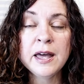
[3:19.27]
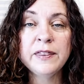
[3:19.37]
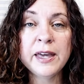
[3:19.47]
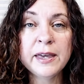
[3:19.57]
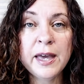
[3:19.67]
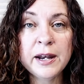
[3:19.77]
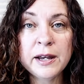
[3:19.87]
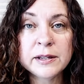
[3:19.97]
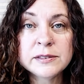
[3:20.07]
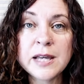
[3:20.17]
They
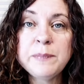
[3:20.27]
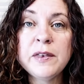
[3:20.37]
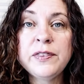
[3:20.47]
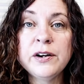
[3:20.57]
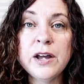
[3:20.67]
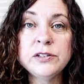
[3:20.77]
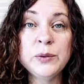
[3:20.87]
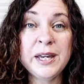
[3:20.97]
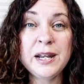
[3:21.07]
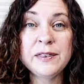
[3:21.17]
cannot accept that they're not
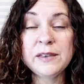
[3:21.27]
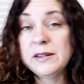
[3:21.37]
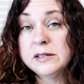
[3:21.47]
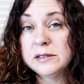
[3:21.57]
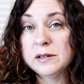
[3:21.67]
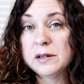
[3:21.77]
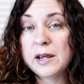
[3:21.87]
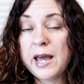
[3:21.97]
doing anything that isn't